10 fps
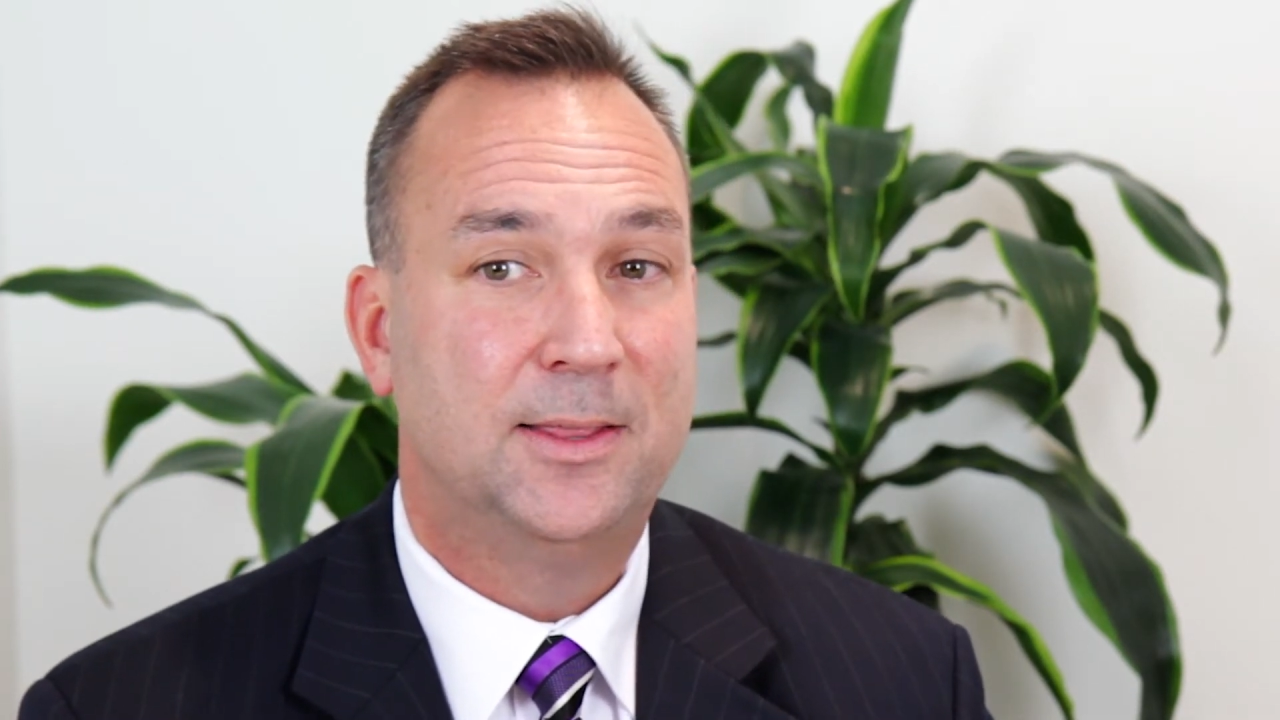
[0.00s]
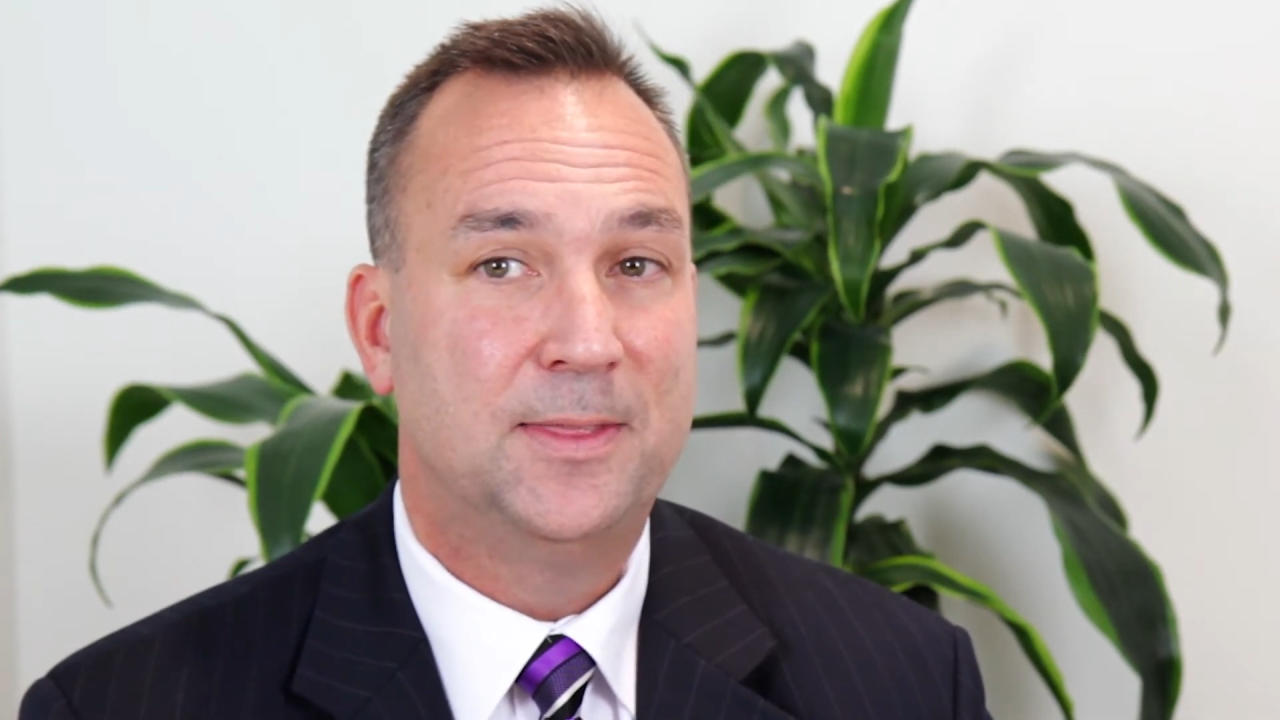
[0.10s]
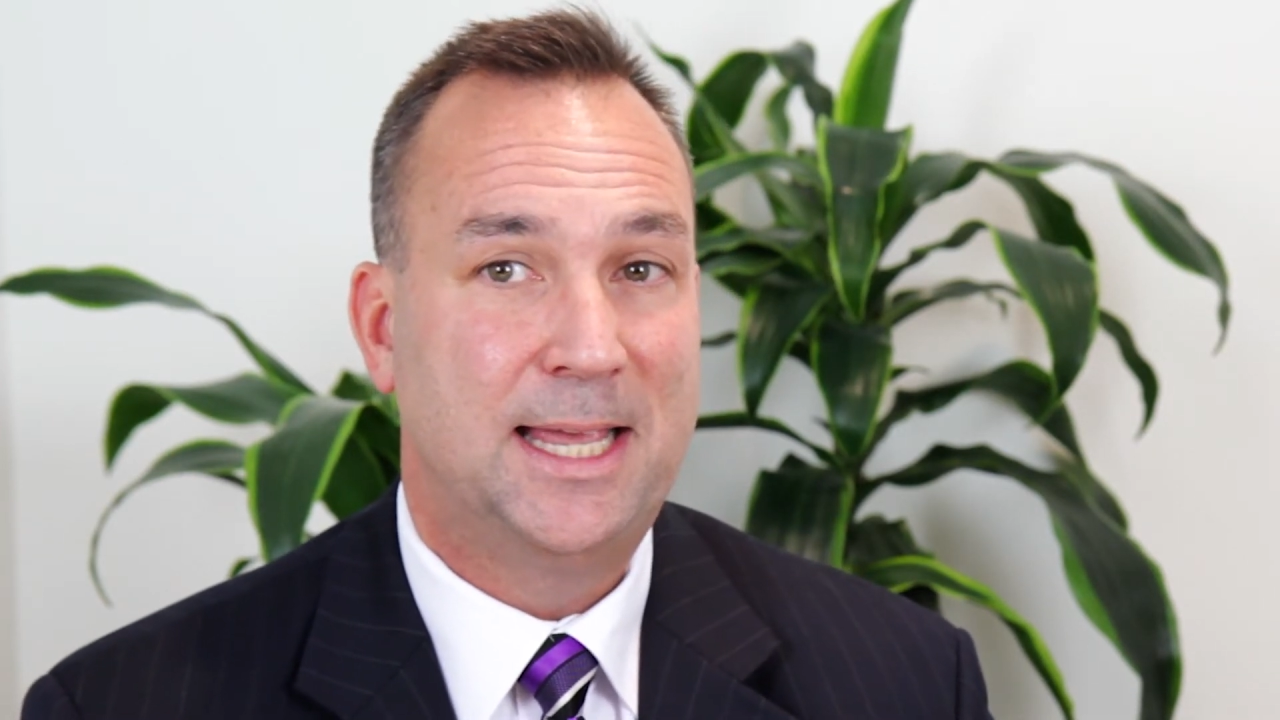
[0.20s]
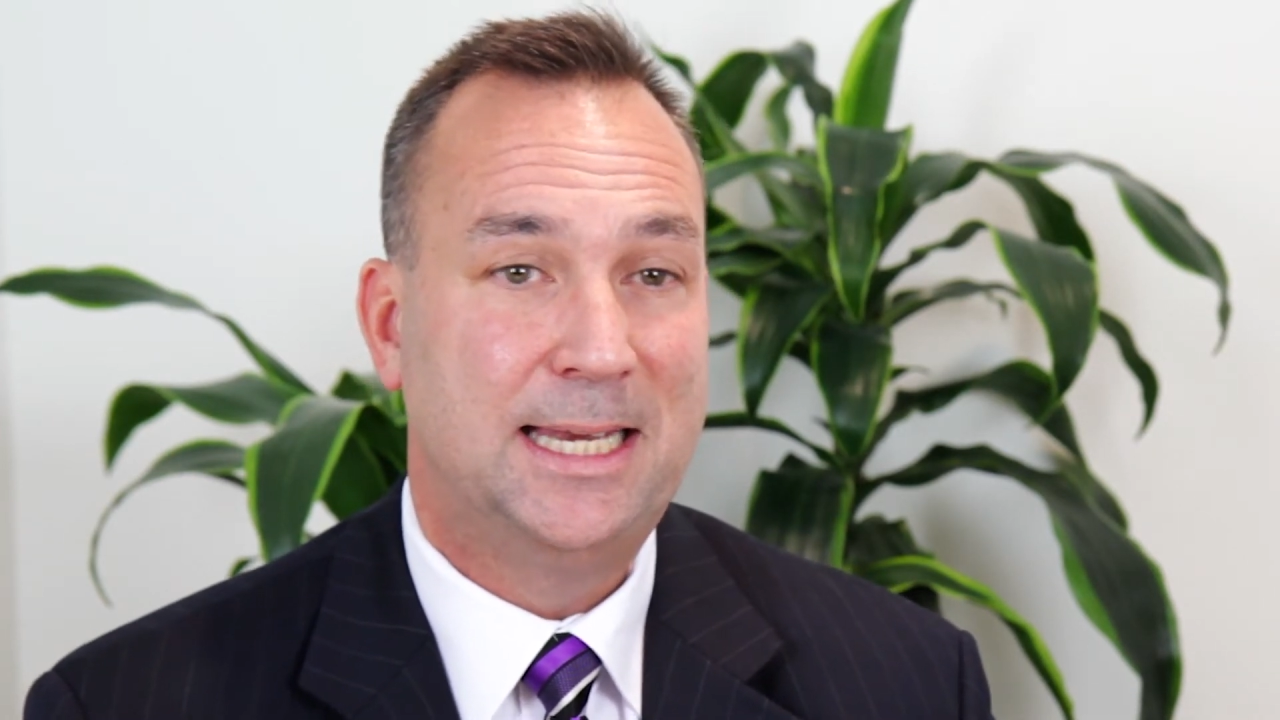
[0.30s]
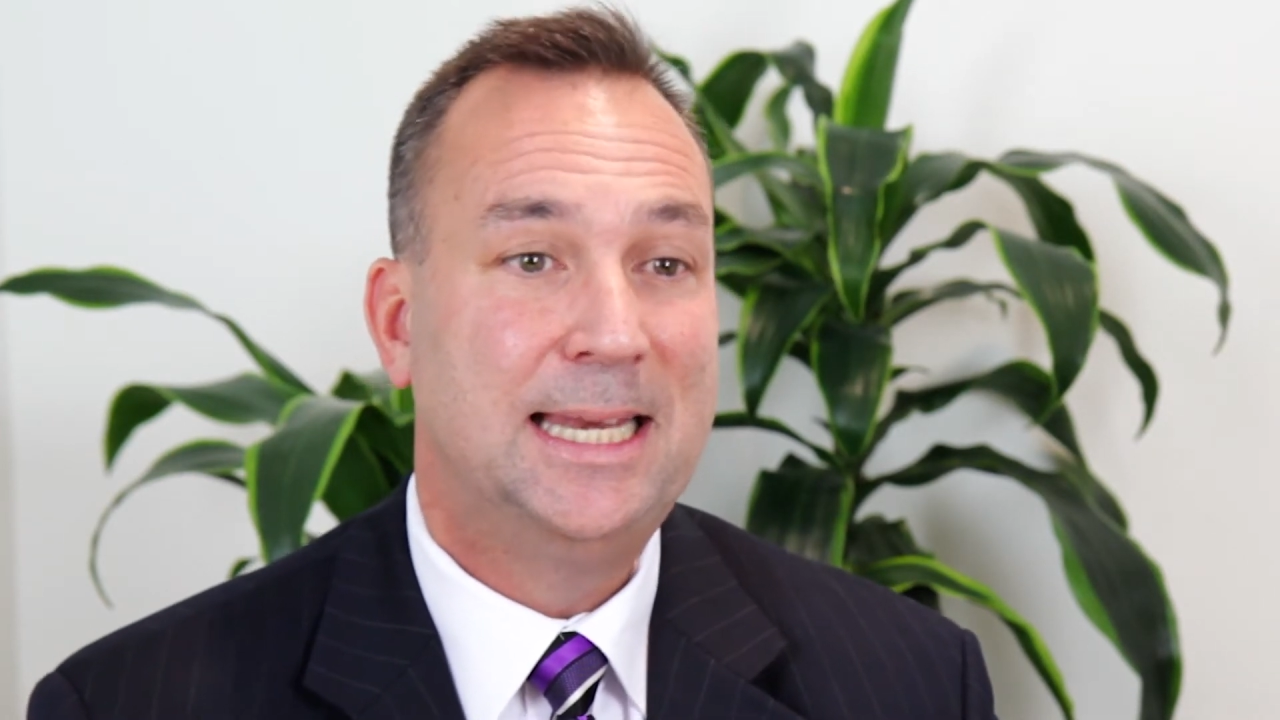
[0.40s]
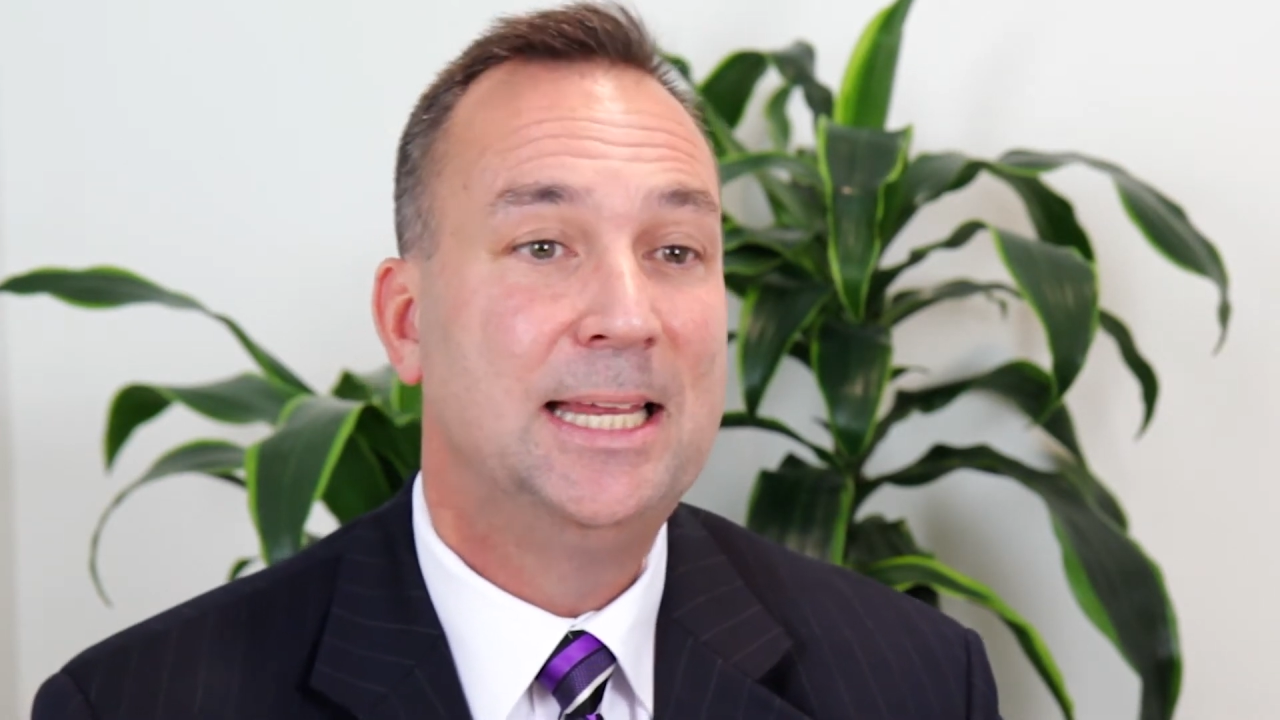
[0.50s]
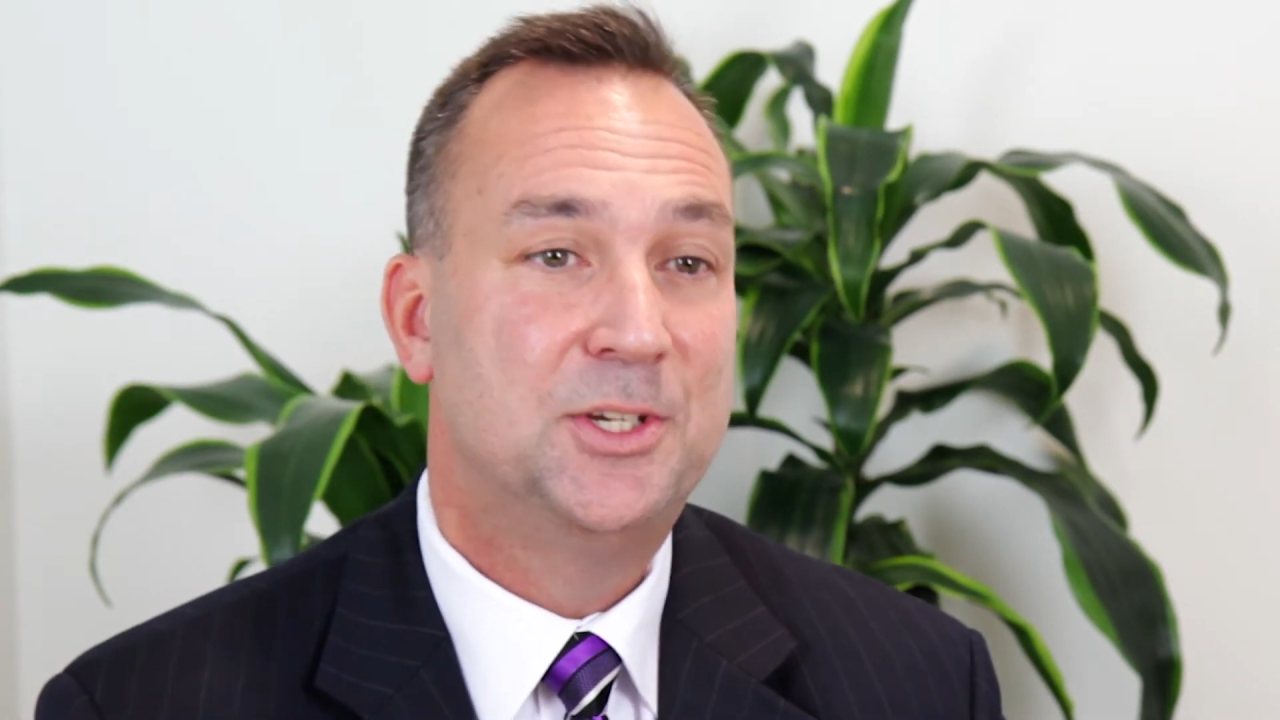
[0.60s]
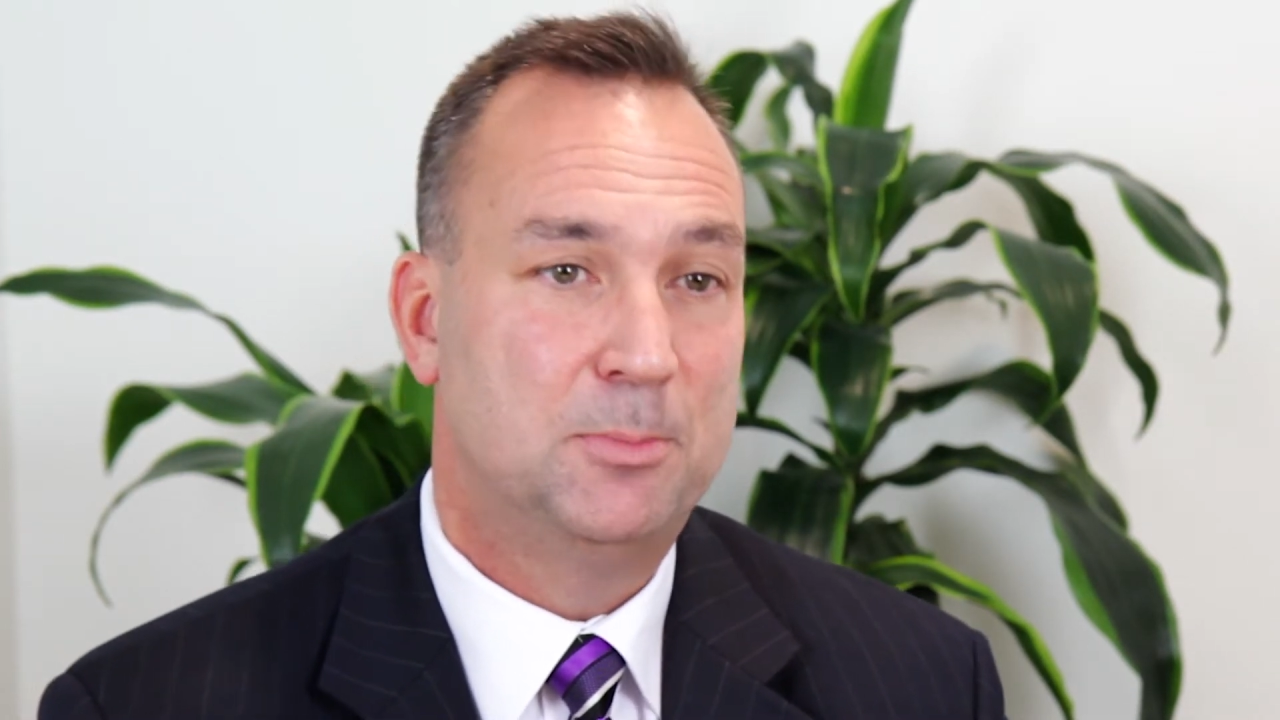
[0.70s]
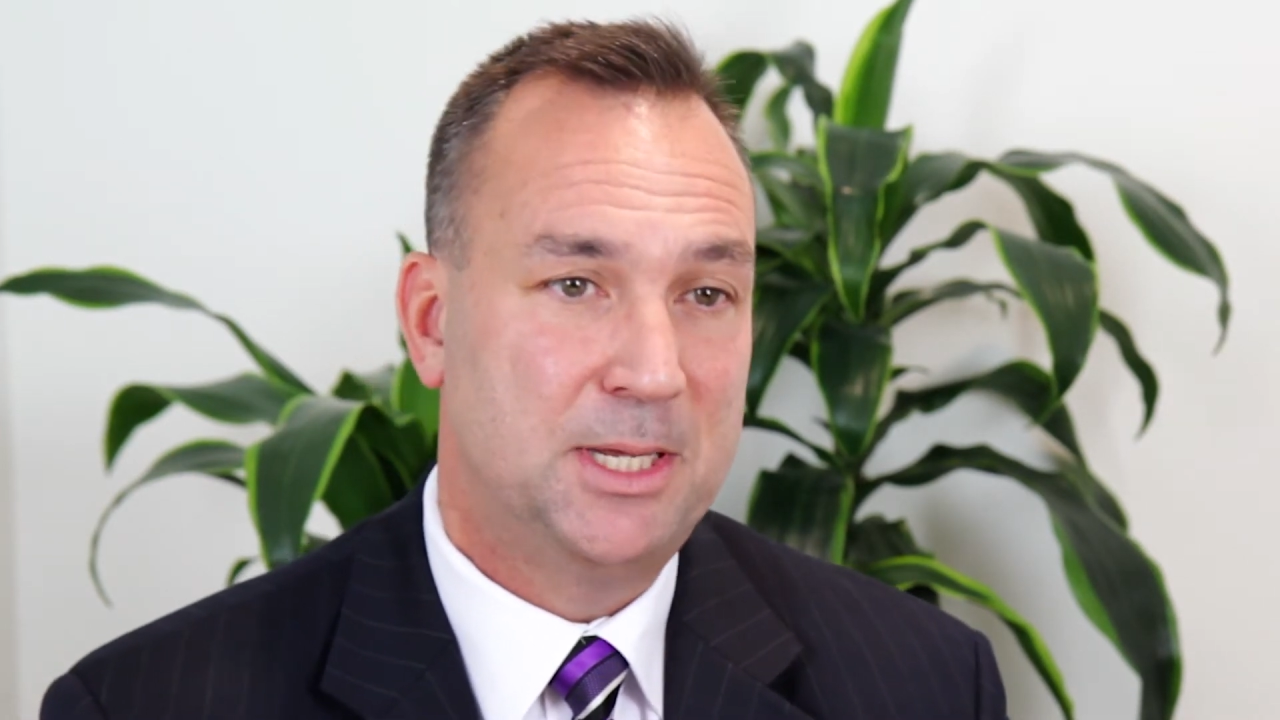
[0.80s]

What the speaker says: they need to